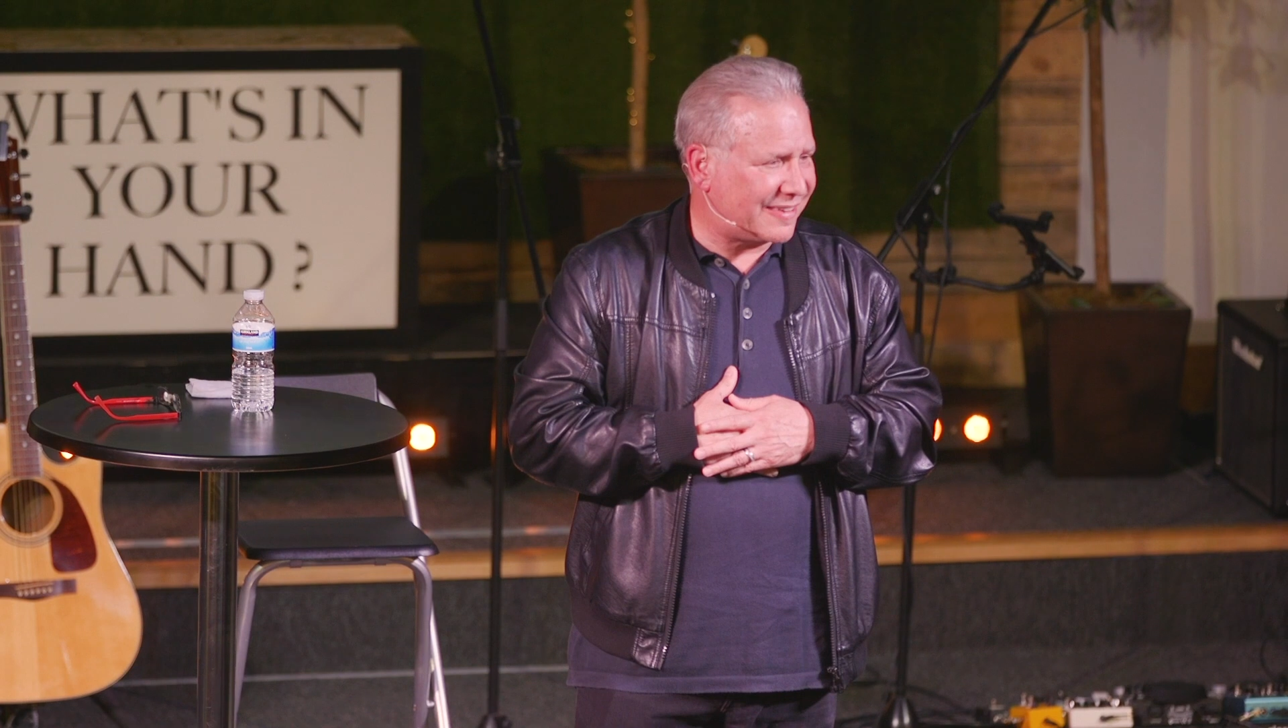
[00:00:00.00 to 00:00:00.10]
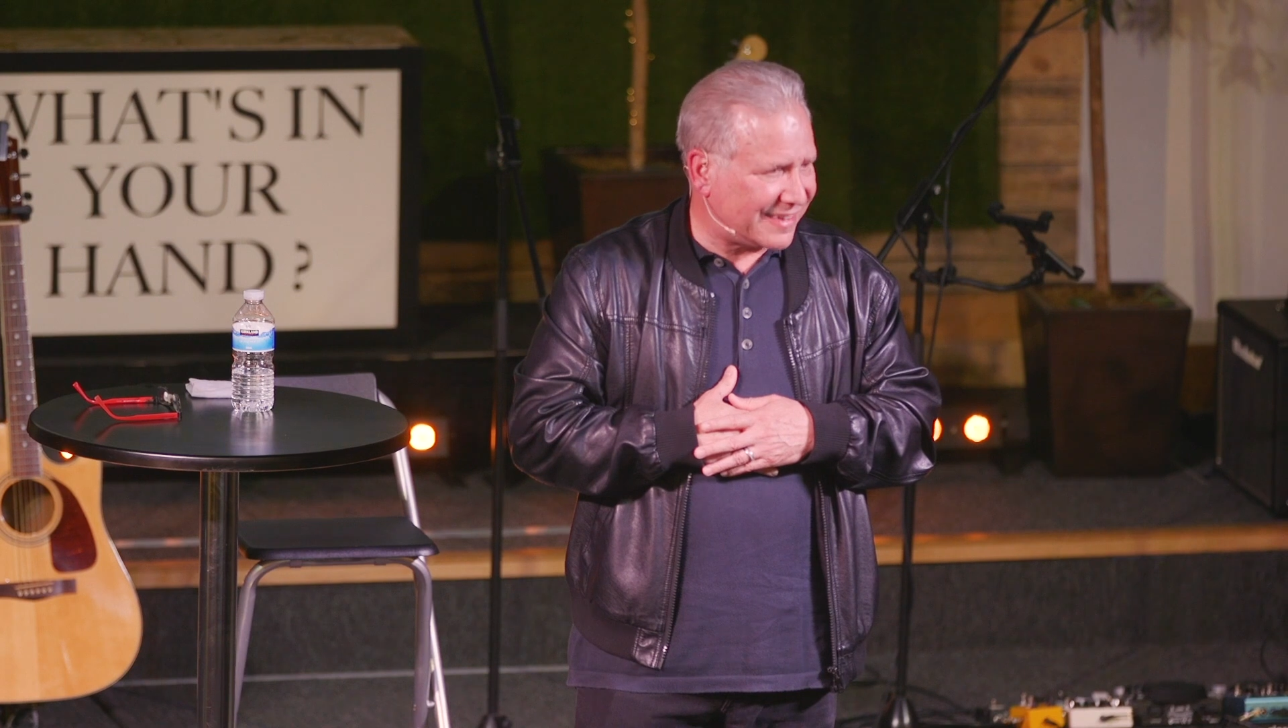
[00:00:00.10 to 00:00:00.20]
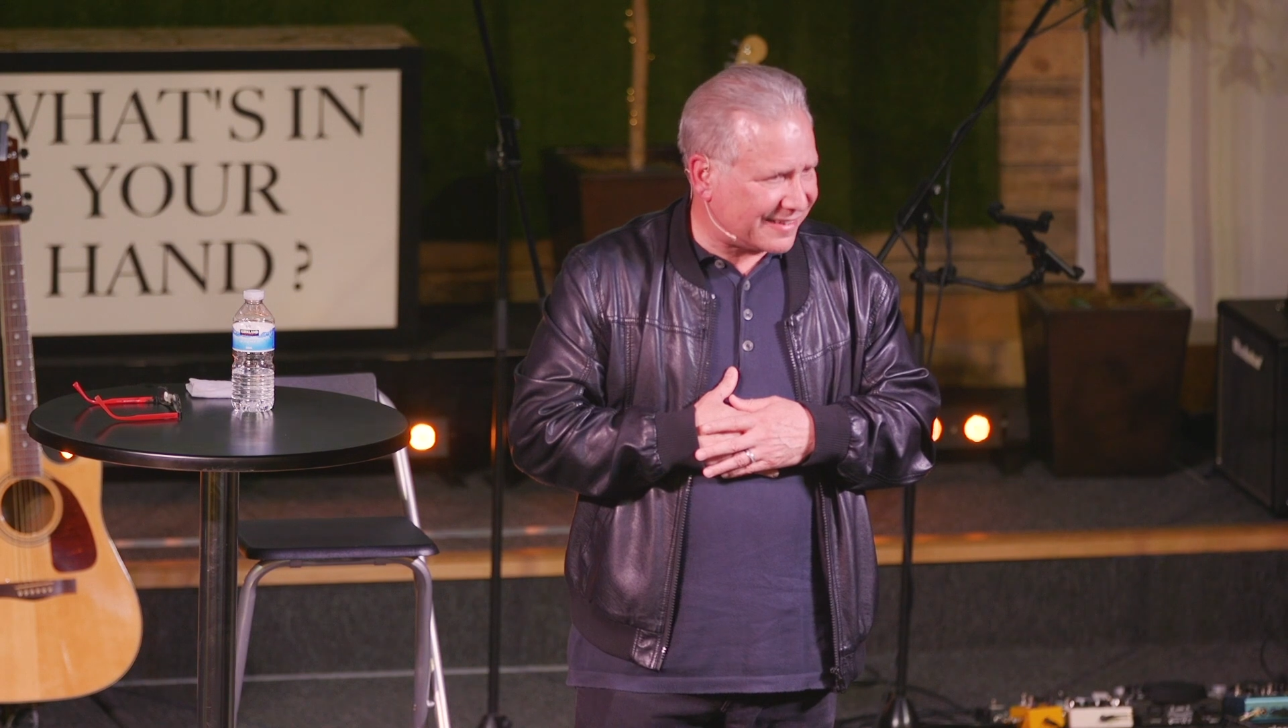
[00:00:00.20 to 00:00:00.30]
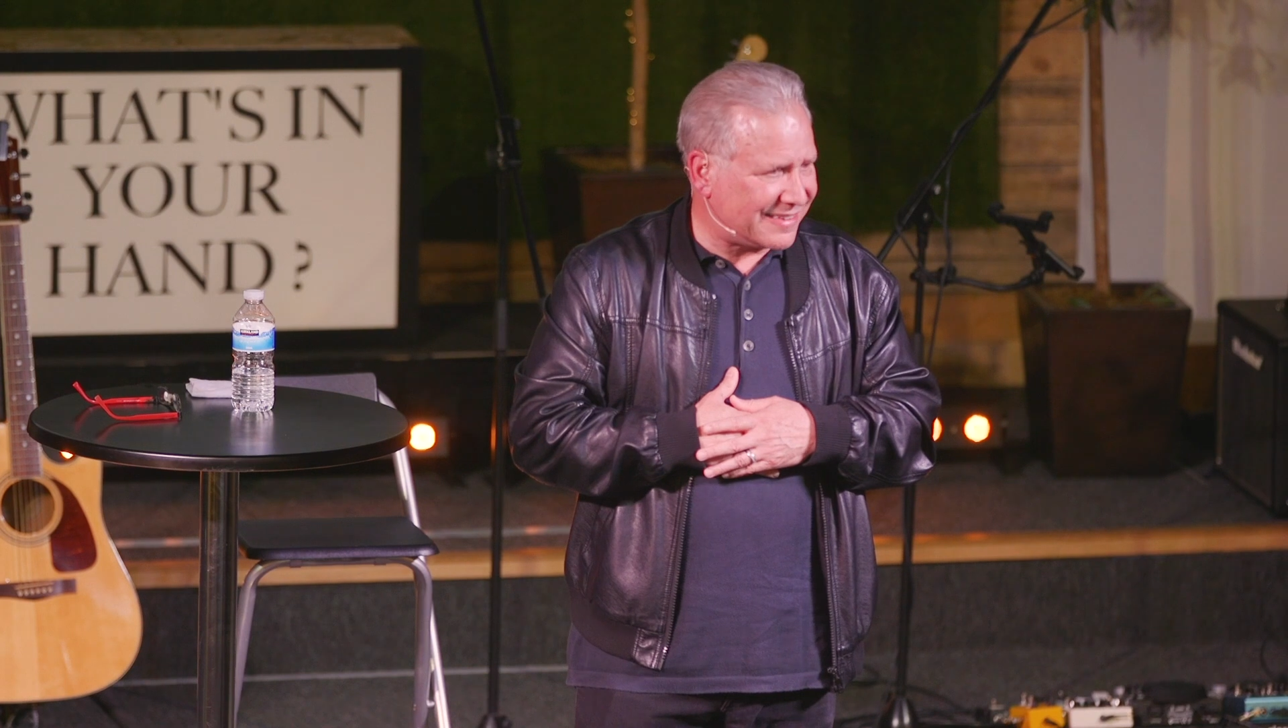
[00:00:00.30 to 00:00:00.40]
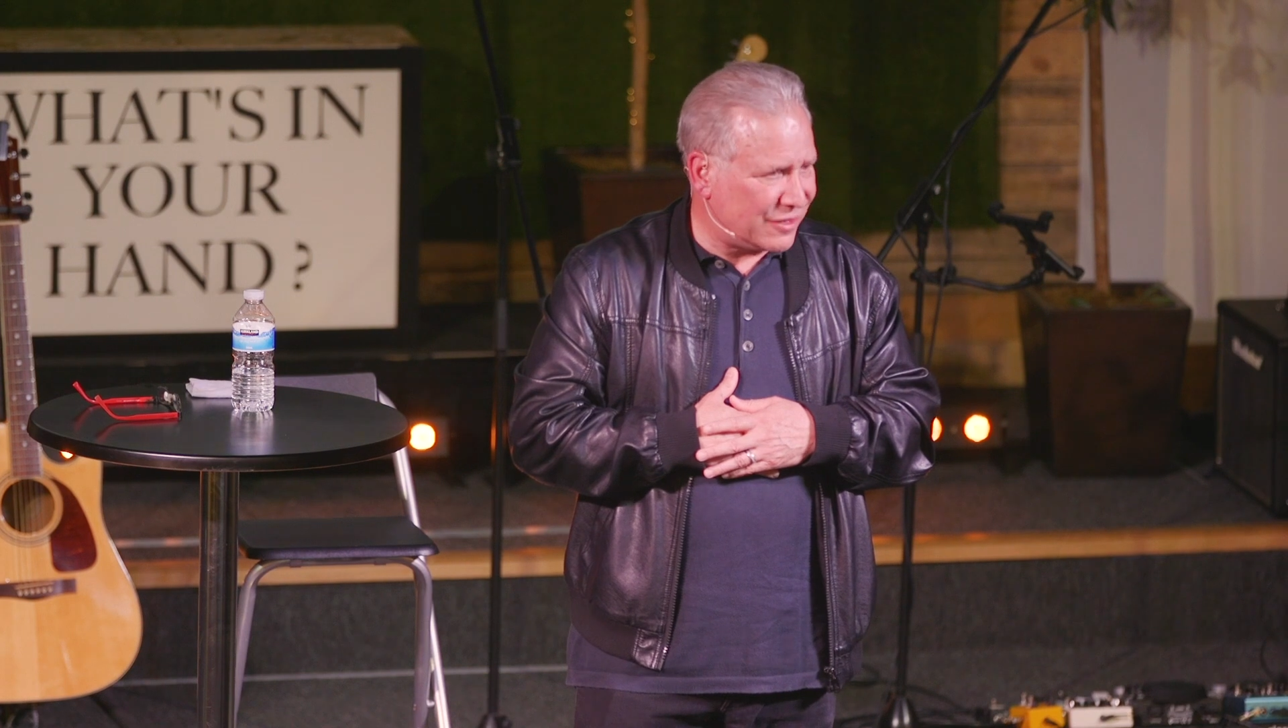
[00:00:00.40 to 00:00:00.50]

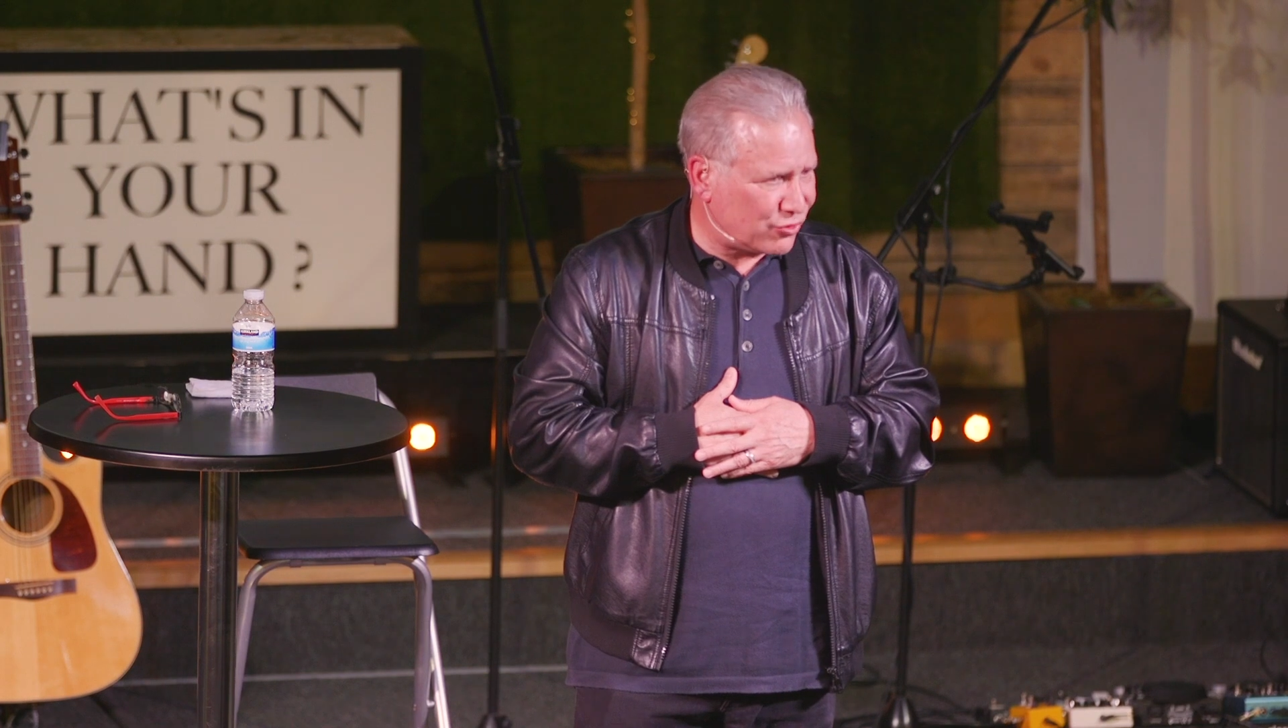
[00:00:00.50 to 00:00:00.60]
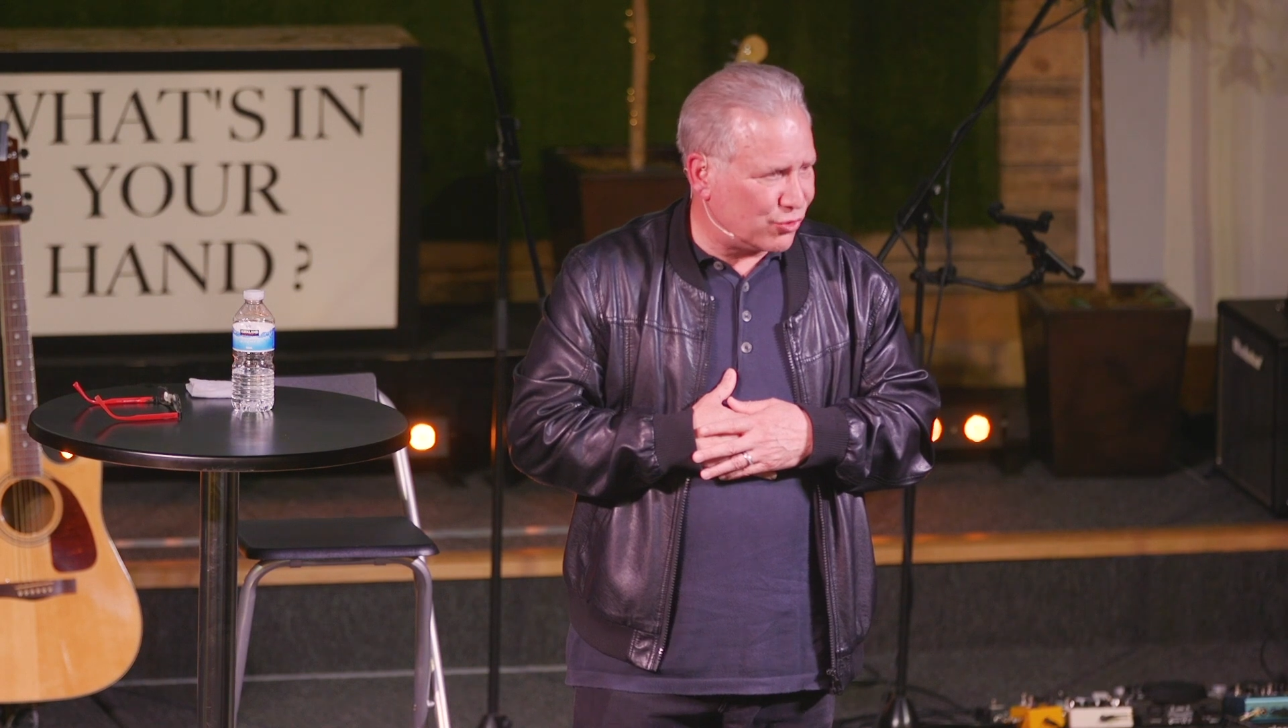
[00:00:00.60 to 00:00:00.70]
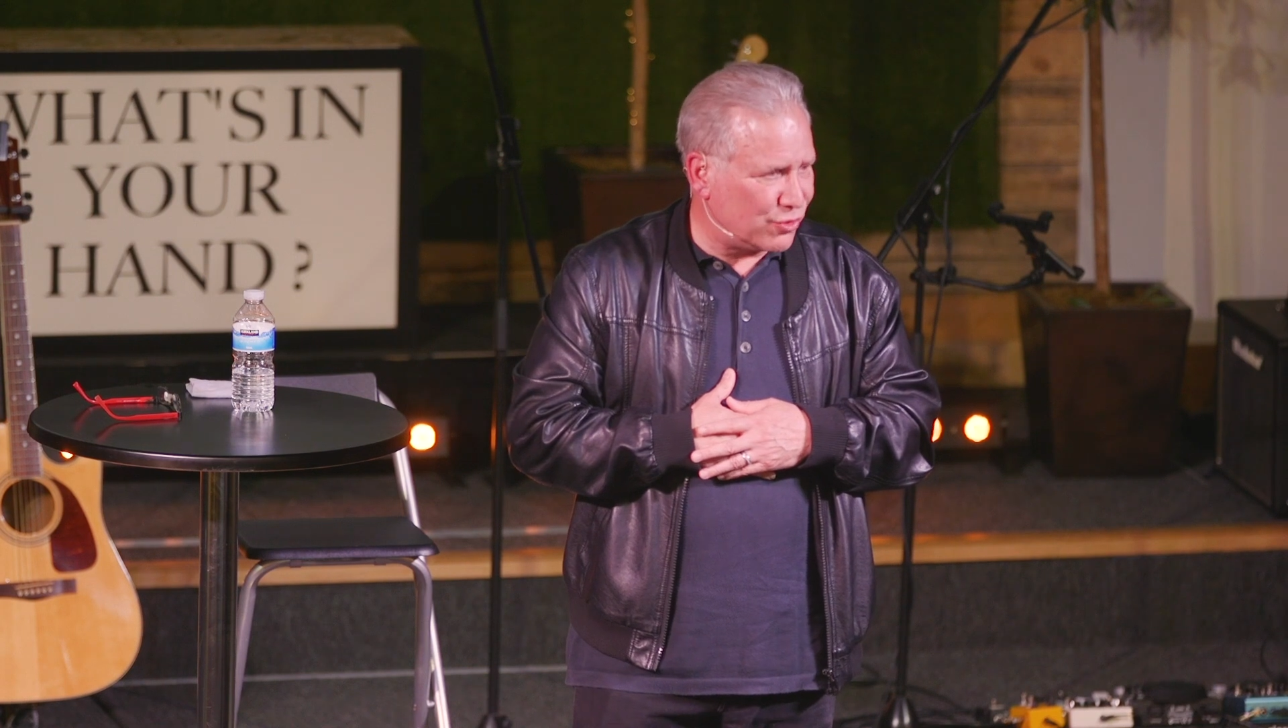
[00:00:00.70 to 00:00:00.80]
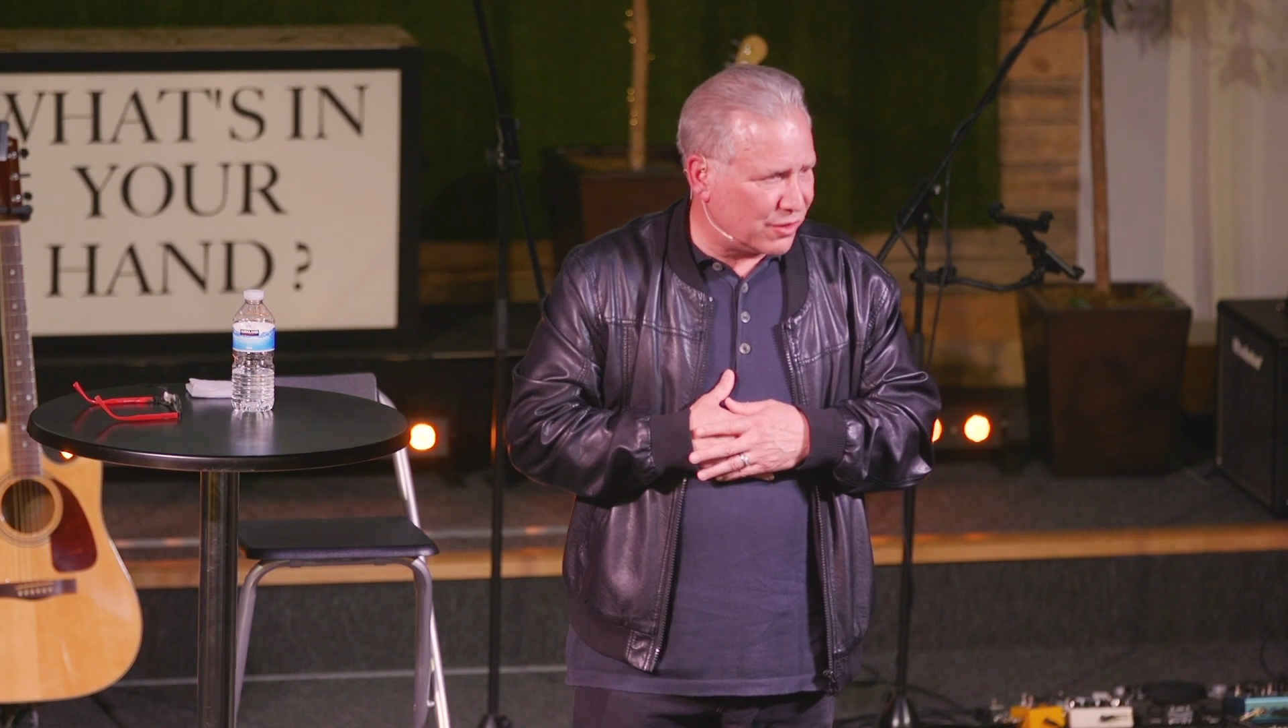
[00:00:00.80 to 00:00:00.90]
62